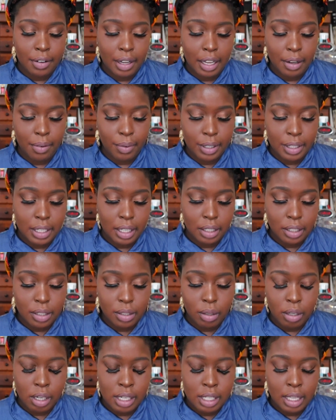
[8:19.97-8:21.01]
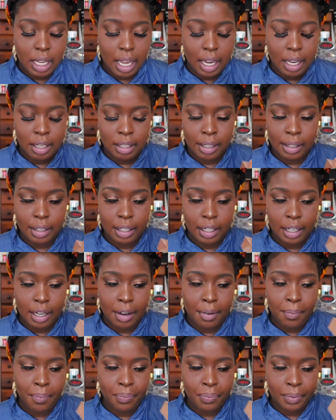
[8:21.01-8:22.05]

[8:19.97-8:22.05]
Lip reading: in retail stores. And the